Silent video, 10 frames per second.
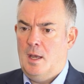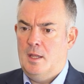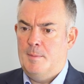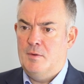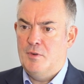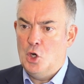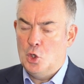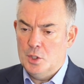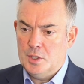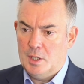They've been very
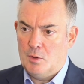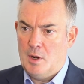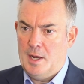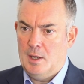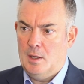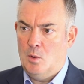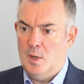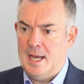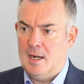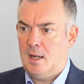good at growing
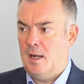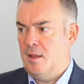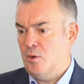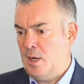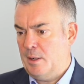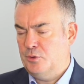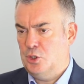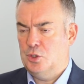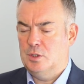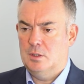organically and through
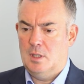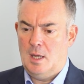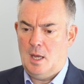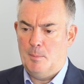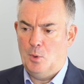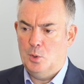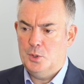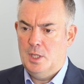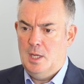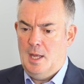acquisition abroad.